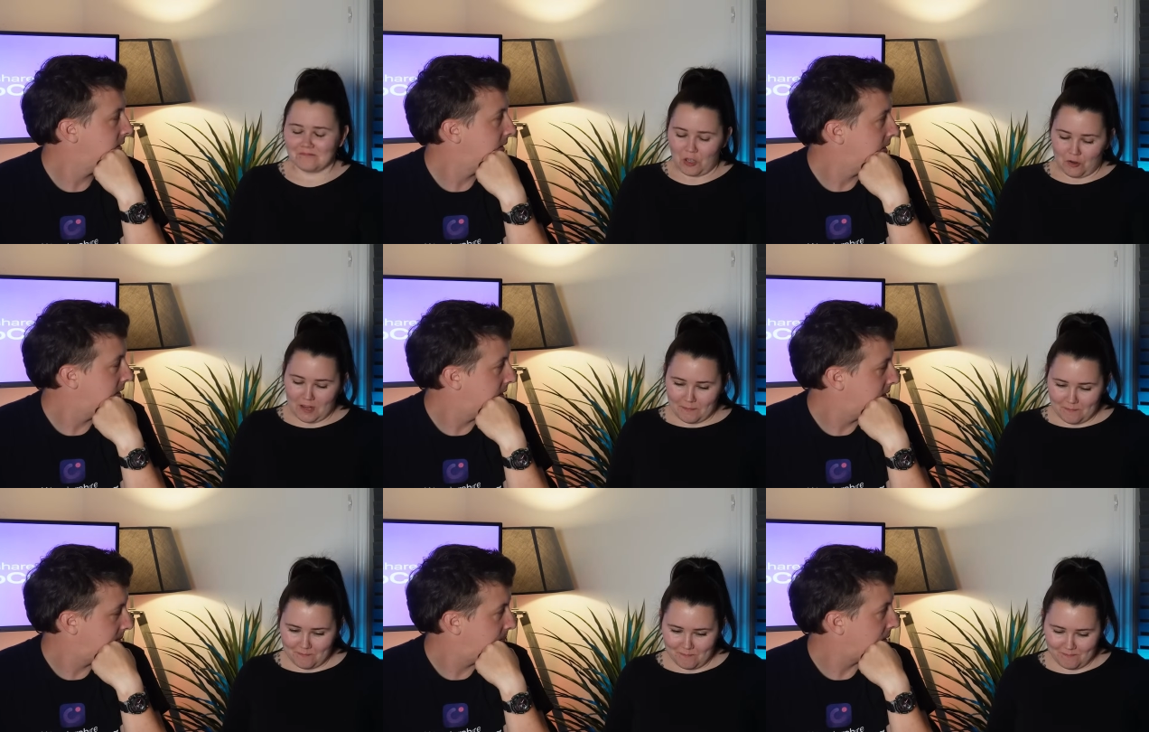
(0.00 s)
Speaker 1: Alright.
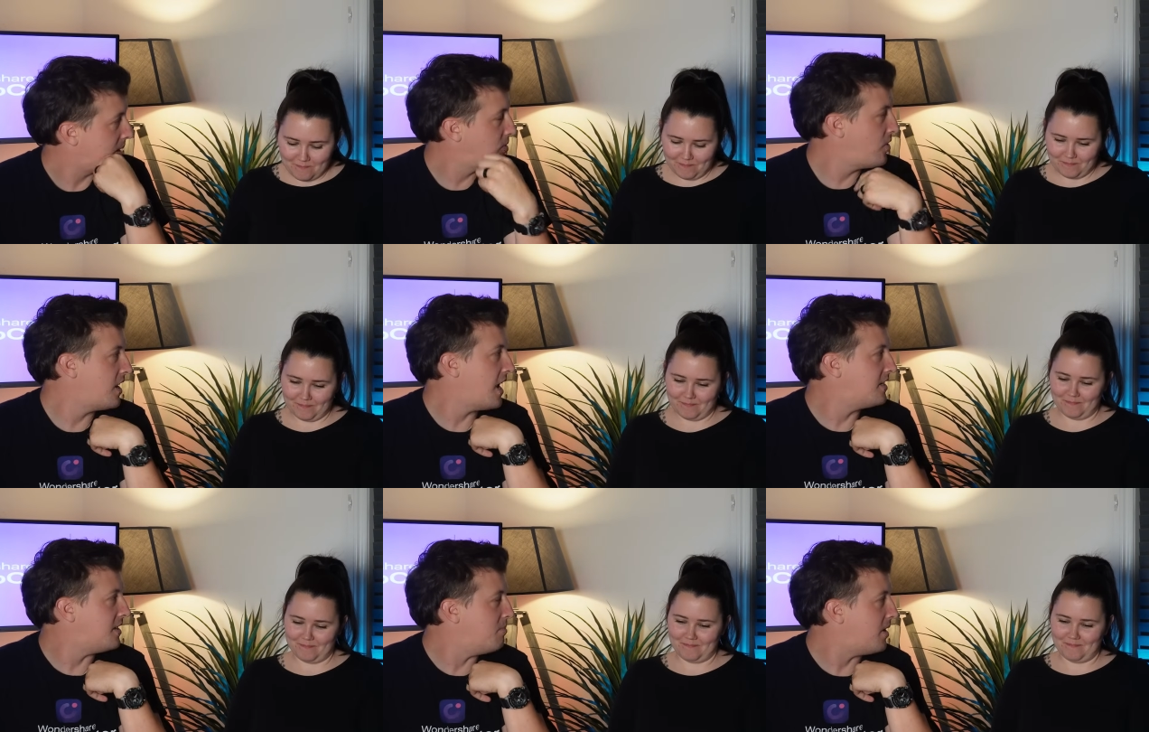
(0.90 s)
I'm doing the
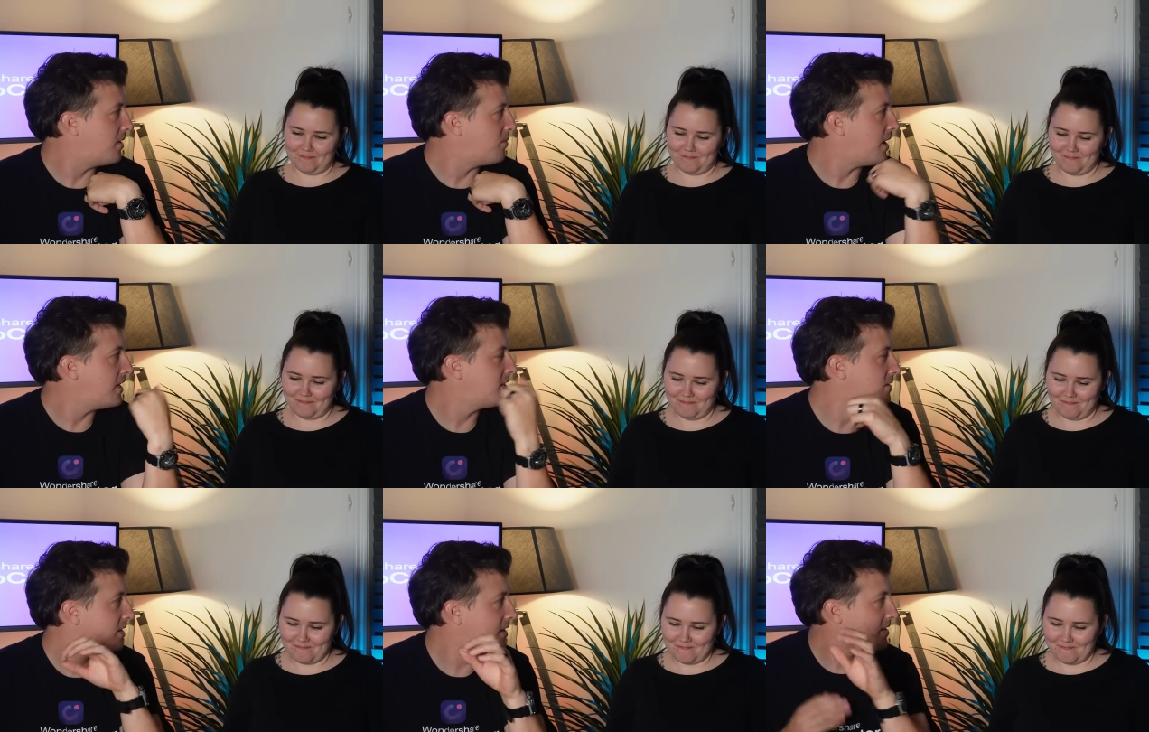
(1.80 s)
editing by the way,
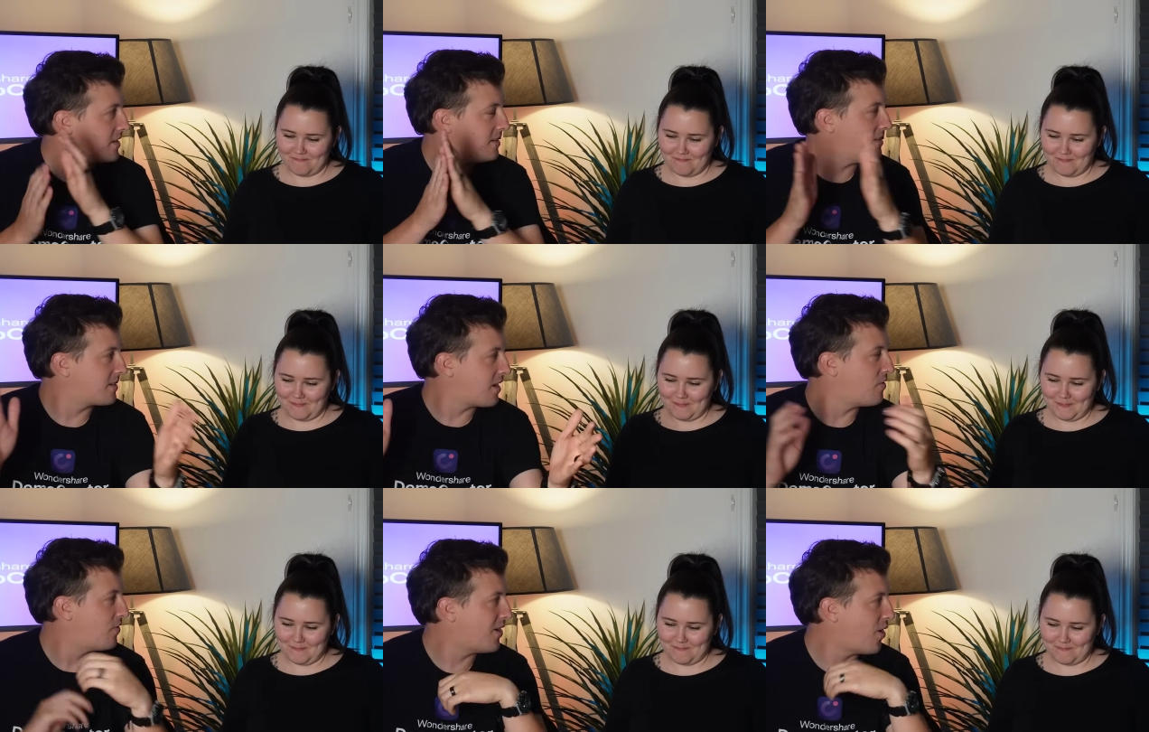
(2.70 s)
so I can
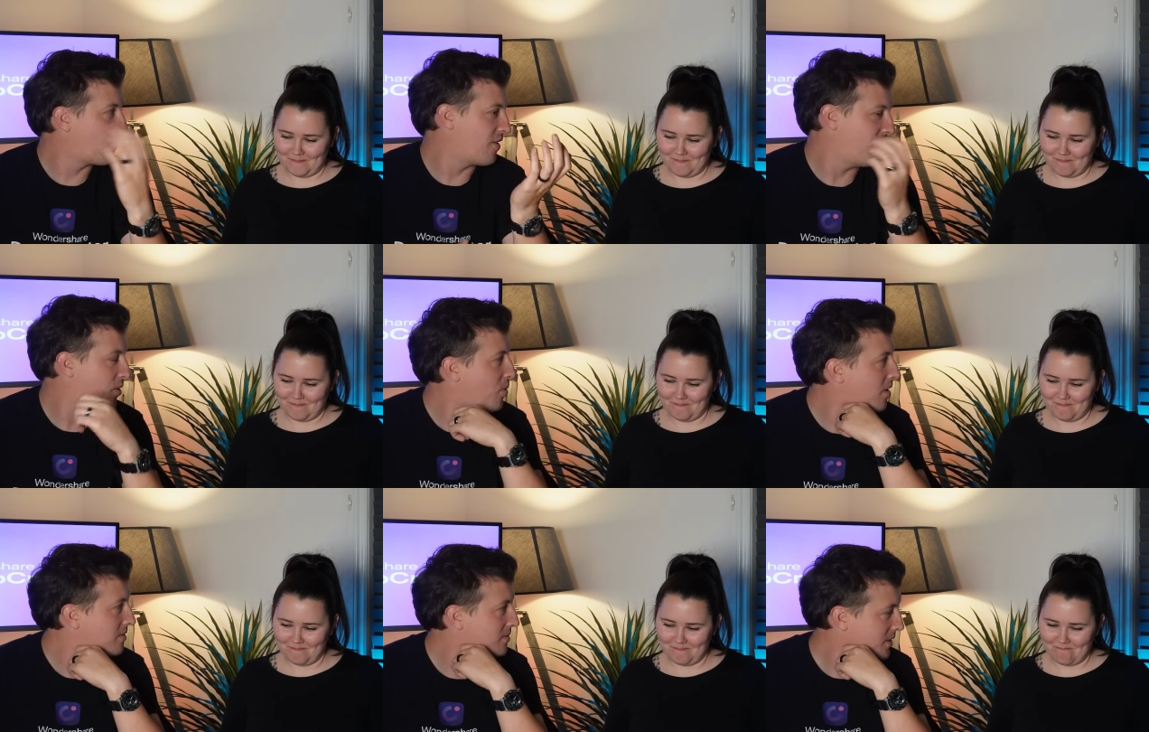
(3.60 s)
go for longer if you
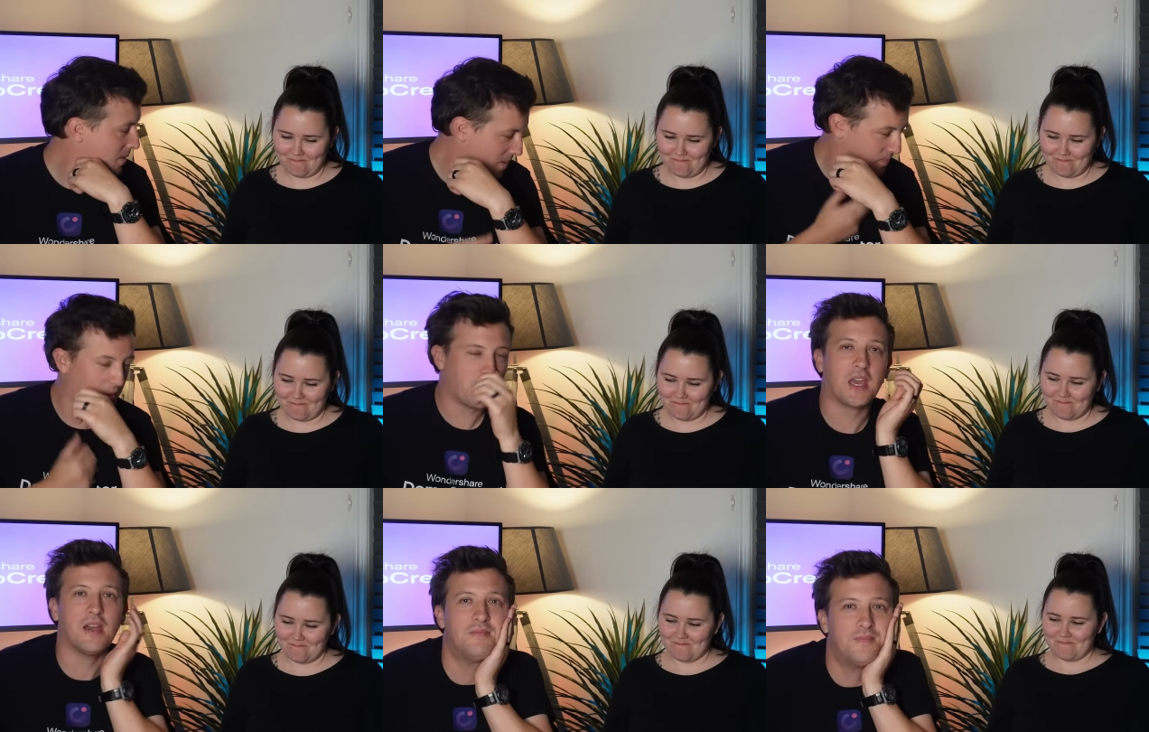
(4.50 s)
want. Come on, up you
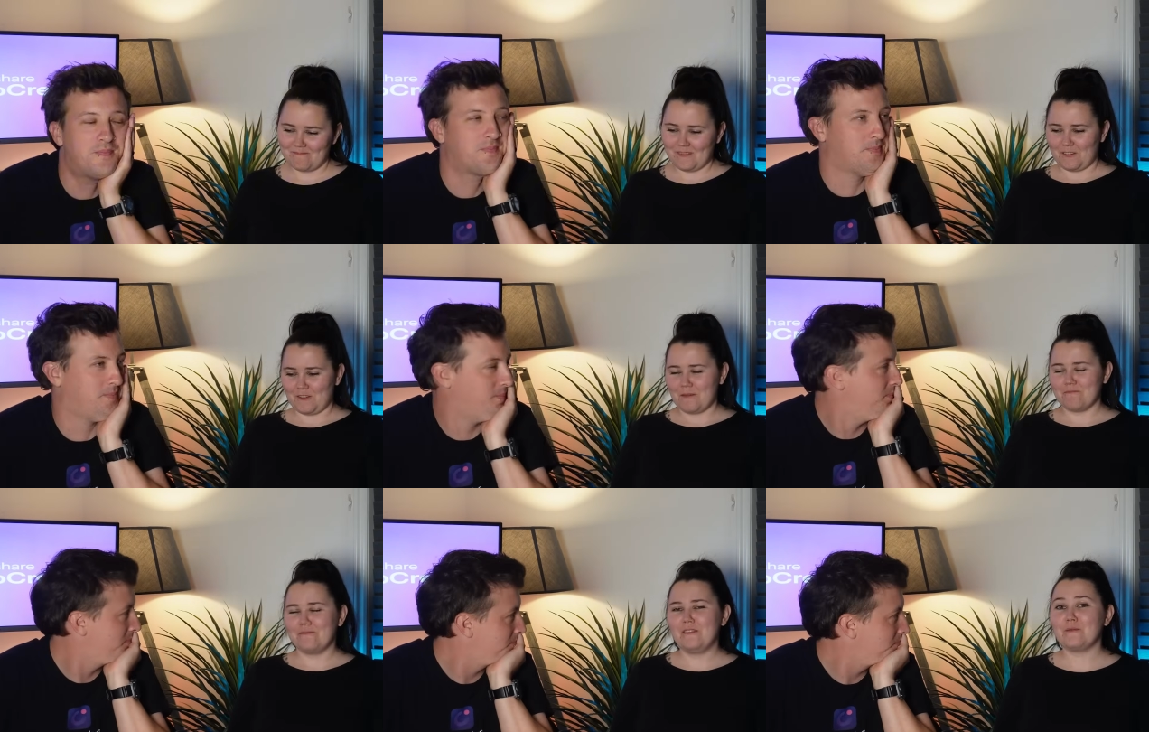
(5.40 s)
go.
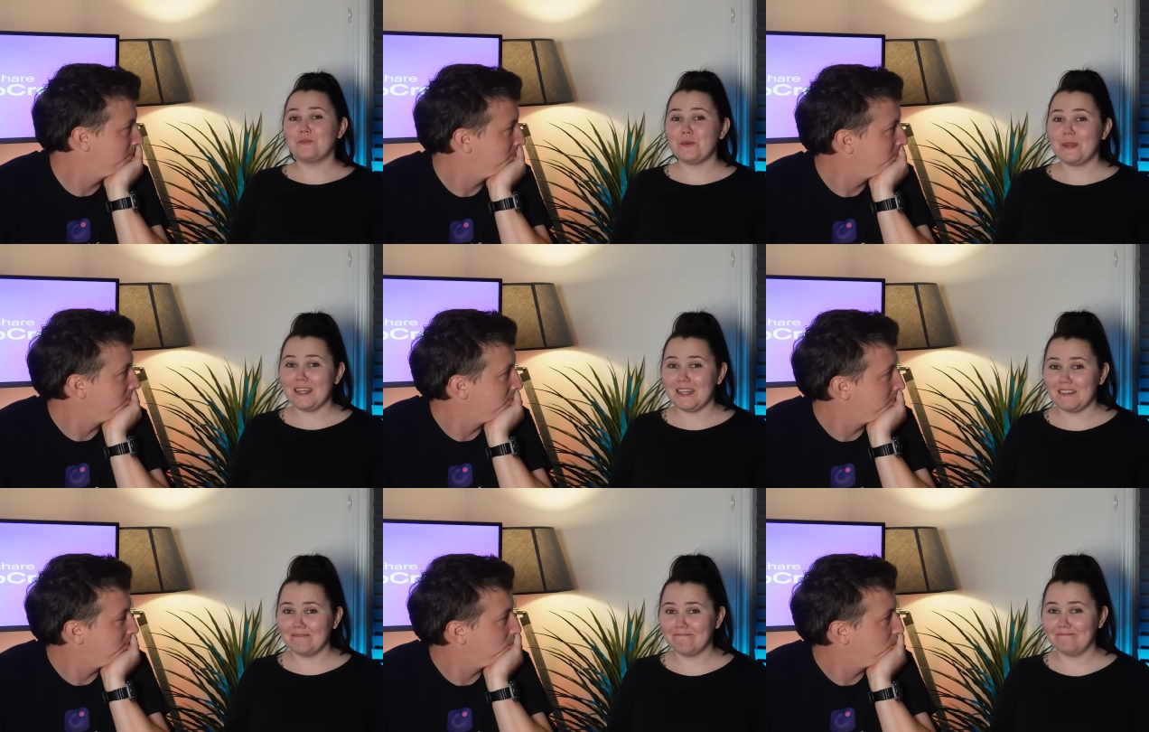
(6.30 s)
Speaker 2: Alright, if I'm doing
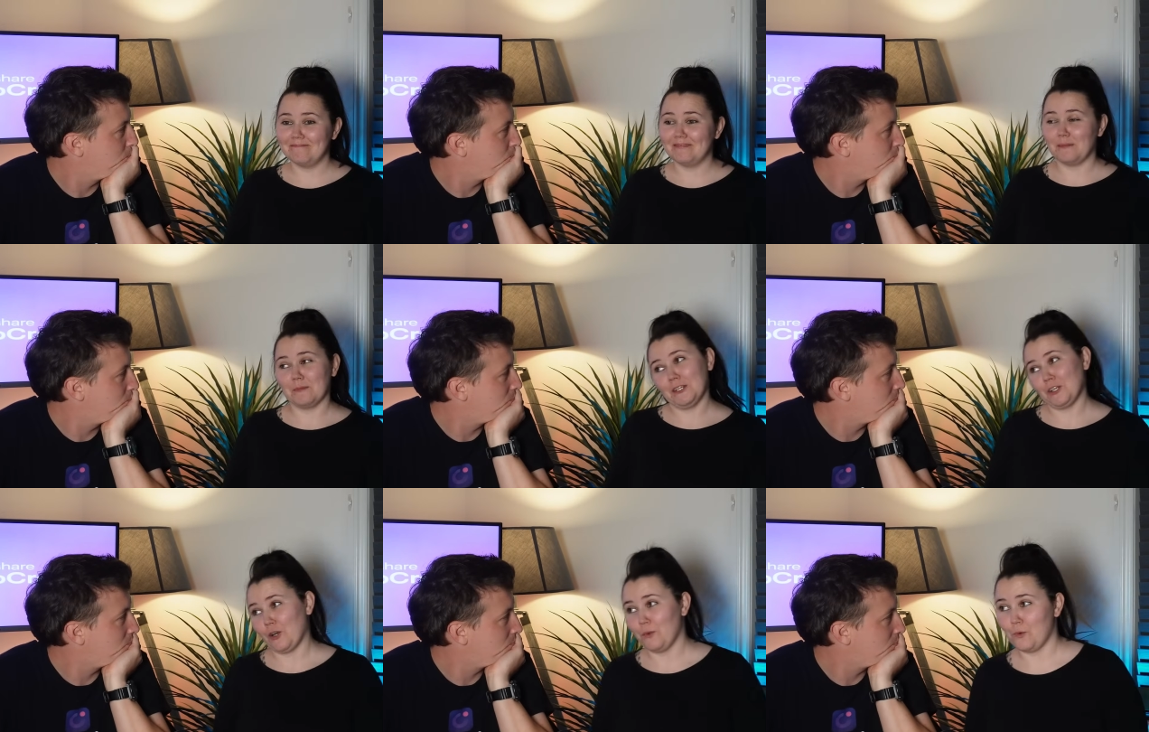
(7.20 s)
it, I'm
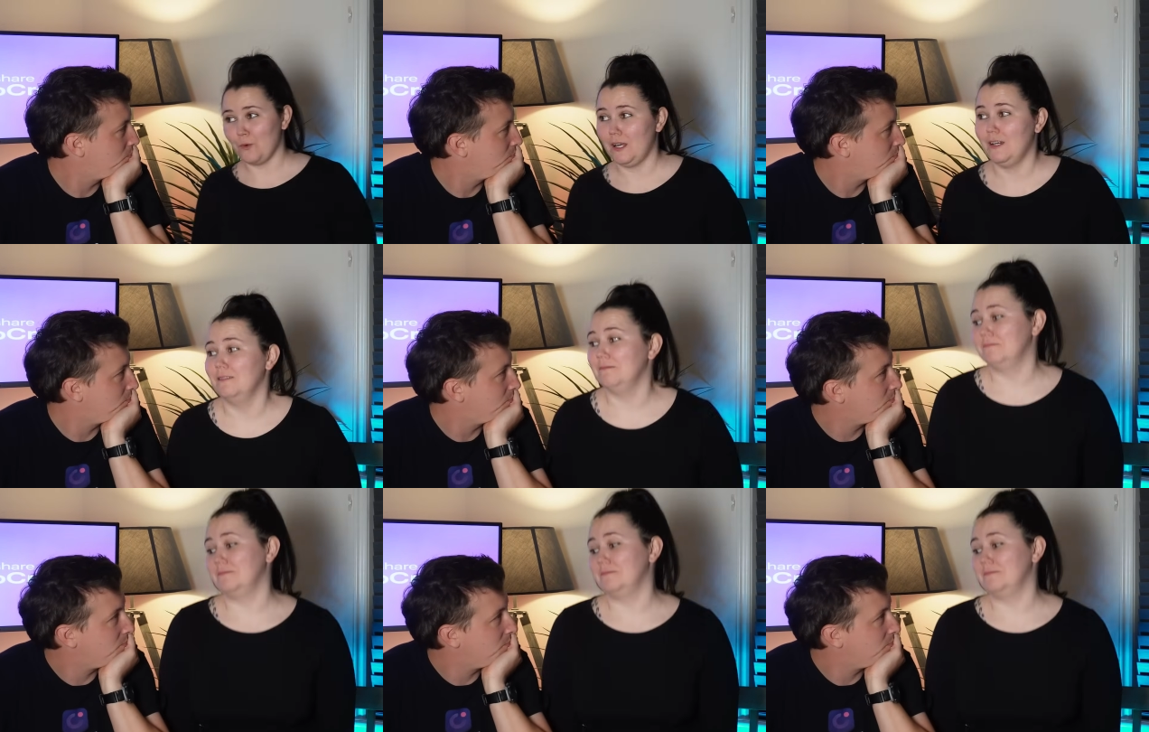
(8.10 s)
gonna go all out.